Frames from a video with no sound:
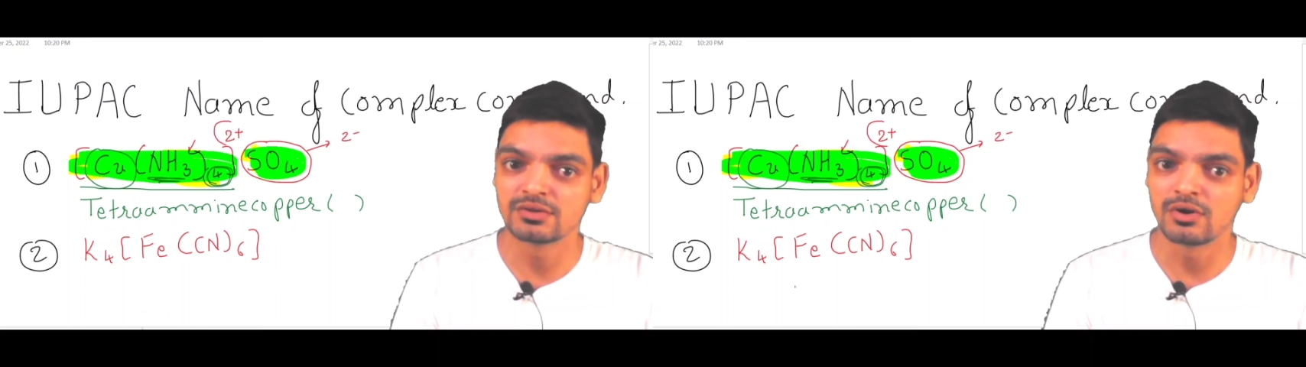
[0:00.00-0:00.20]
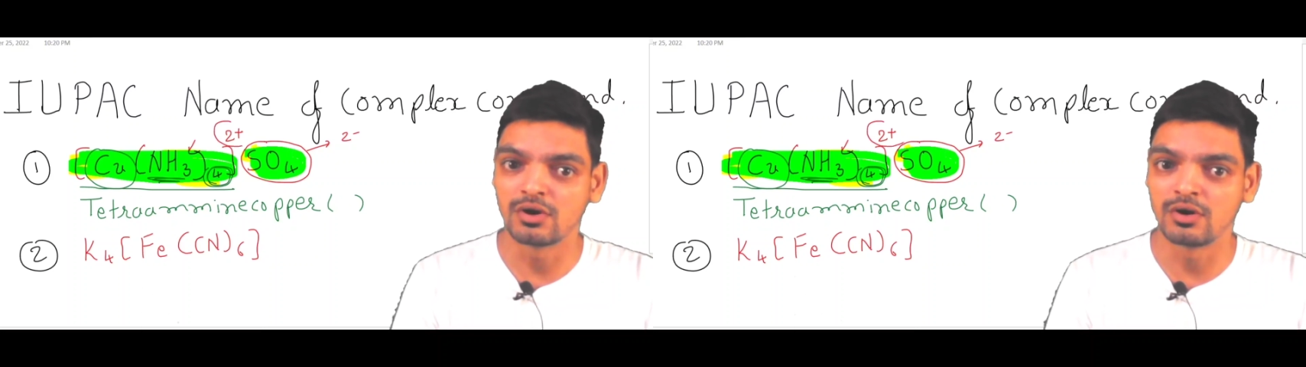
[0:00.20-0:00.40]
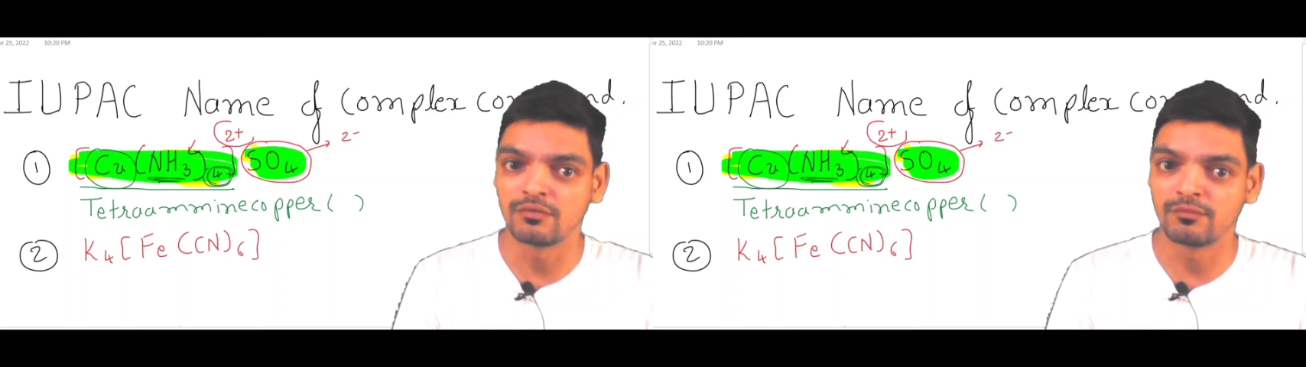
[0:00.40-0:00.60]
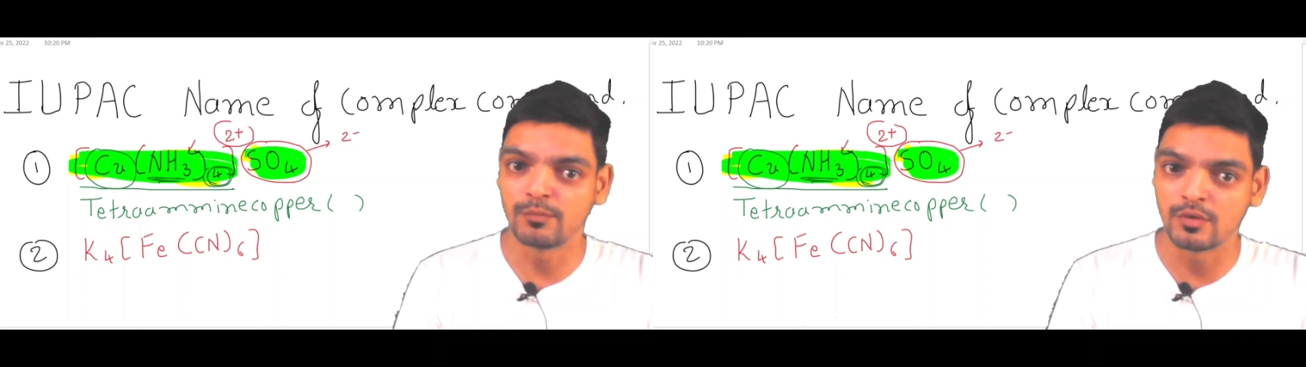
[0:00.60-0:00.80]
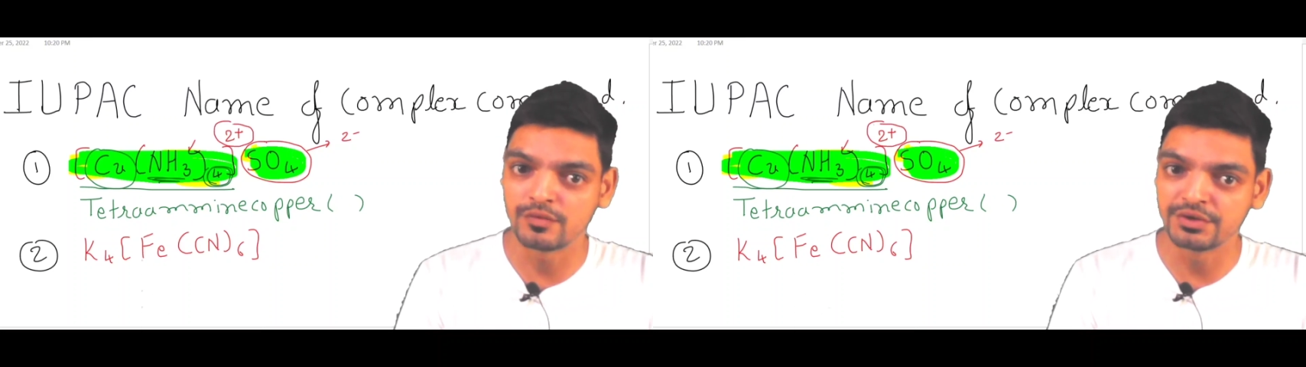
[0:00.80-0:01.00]
of
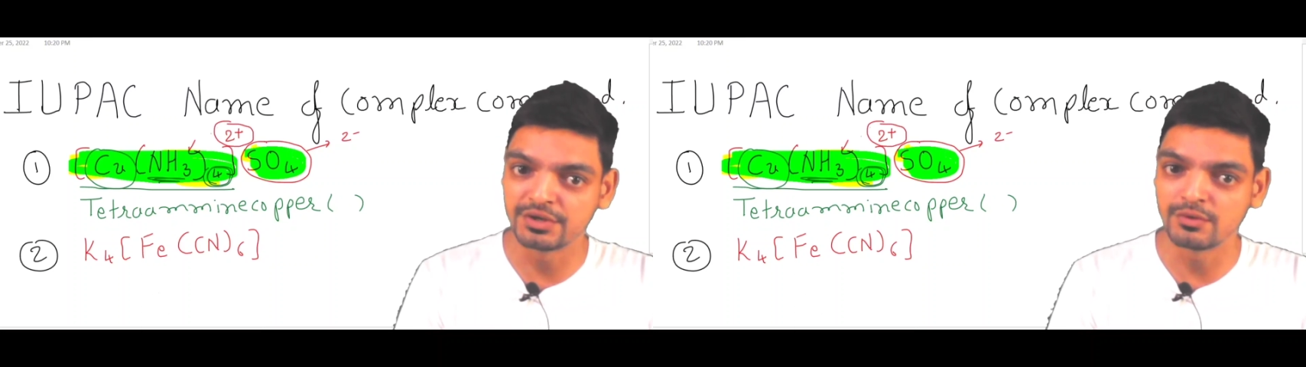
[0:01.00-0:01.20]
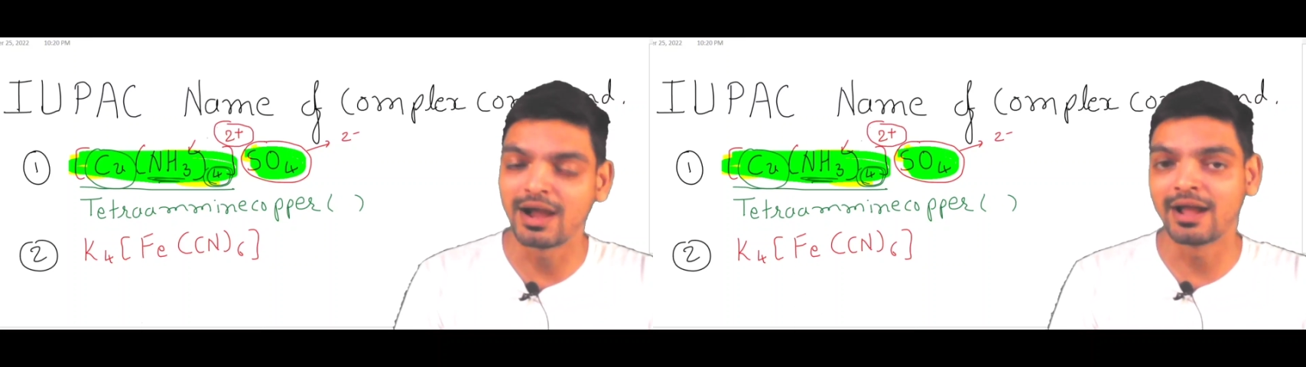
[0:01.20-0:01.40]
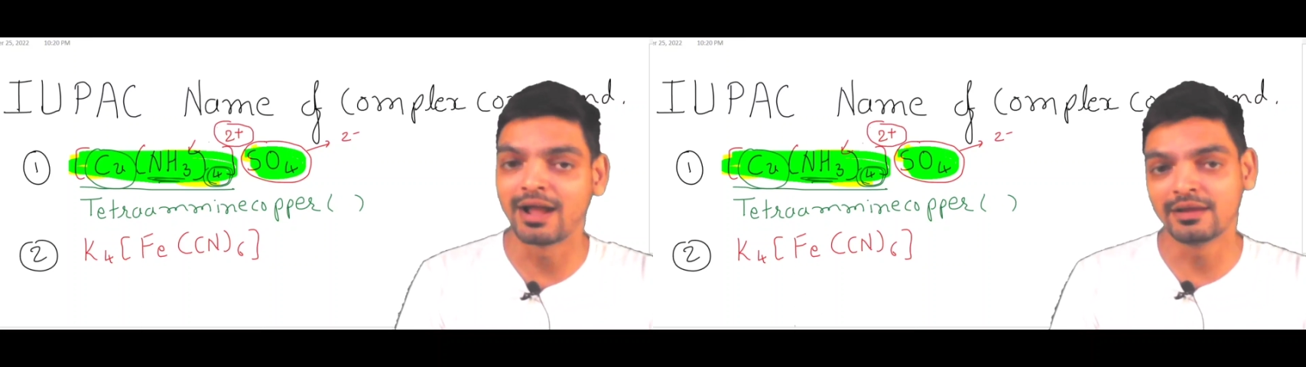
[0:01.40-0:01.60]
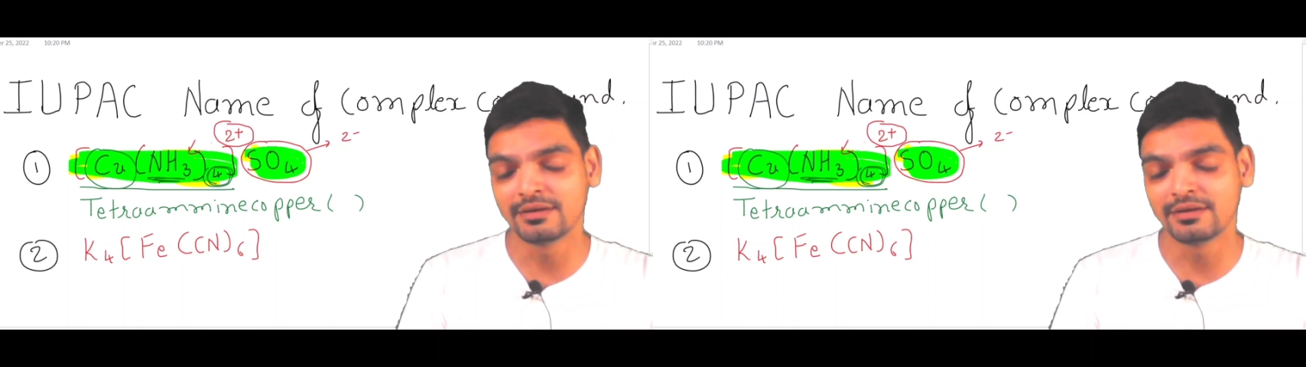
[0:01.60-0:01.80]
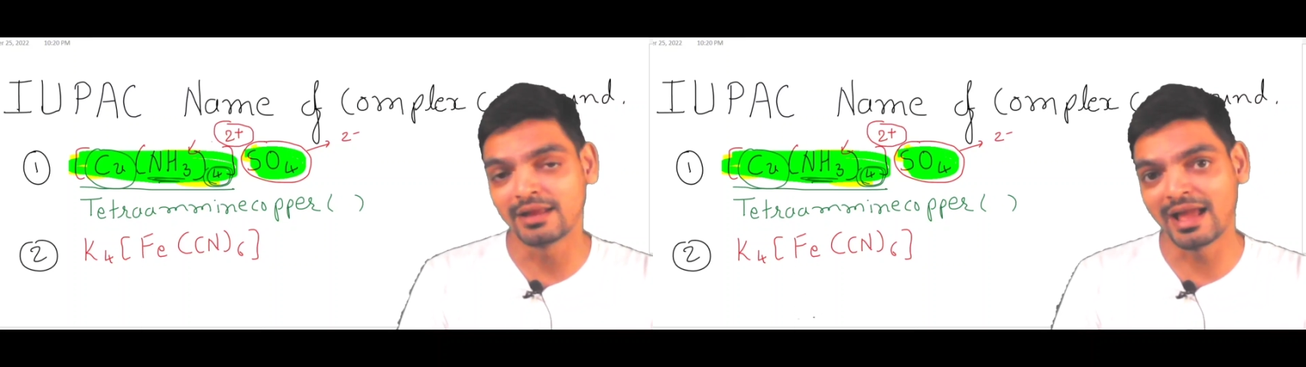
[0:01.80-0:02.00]
positive ion
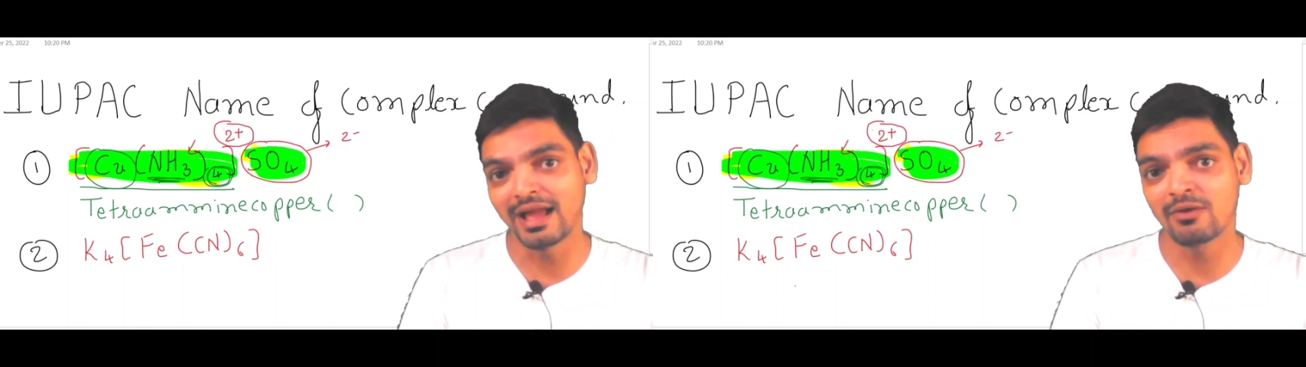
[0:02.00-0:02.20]
have,